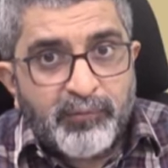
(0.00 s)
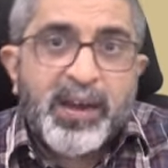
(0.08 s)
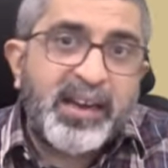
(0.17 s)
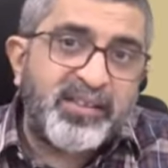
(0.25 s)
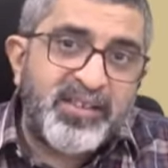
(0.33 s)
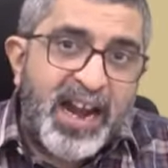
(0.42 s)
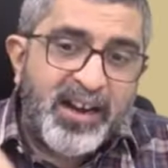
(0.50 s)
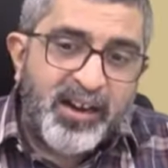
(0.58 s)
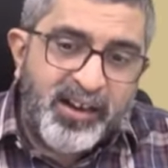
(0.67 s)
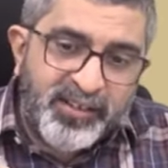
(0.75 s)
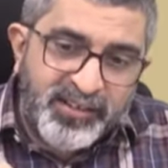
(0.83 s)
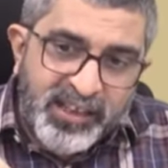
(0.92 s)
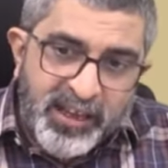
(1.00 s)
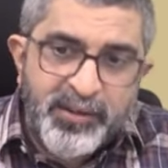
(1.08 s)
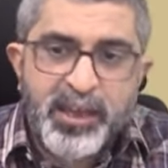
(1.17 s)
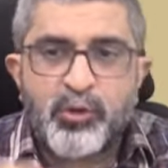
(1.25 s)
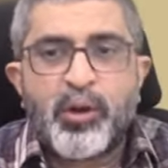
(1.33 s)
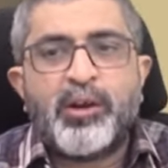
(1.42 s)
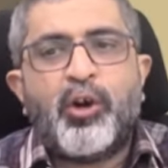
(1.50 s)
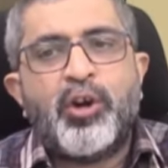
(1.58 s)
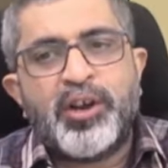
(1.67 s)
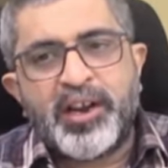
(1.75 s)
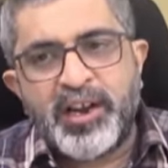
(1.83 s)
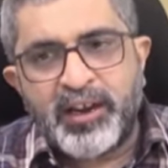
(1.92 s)
where standard is giving you an
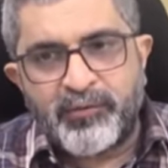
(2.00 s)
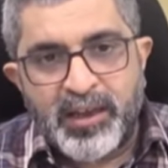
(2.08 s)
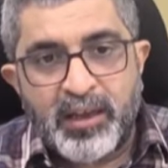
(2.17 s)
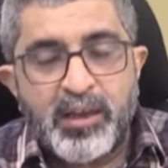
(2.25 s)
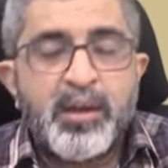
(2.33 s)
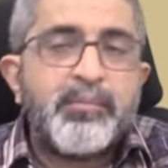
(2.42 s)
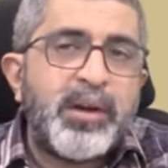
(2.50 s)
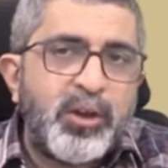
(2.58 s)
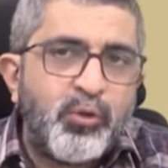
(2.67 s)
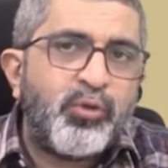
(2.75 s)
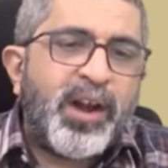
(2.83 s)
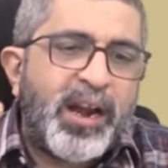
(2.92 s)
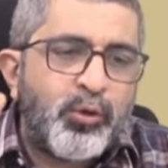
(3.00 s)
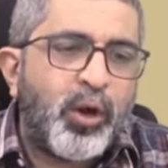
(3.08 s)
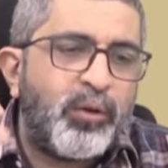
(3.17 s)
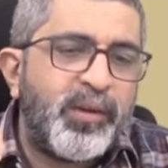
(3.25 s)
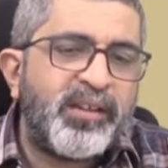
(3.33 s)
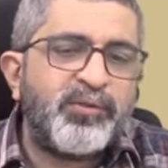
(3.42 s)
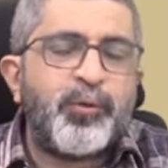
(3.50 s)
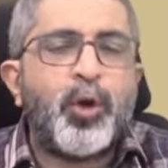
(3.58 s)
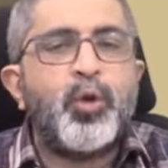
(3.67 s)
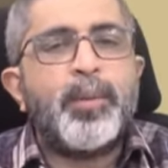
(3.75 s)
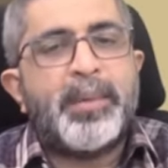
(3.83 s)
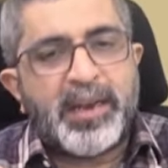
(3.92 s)
alternate way, but you try to always
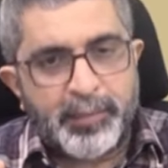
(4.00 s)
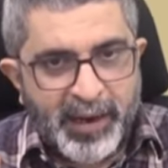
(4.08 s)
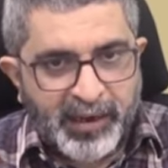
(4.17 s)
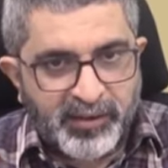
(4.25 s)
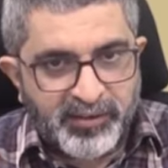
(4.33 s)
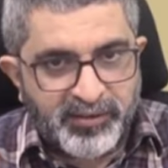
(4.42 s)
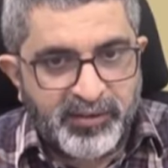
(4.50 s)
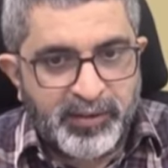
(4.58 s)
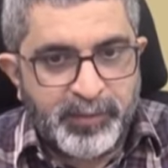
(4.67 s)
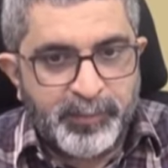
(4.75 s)
follow a better practice.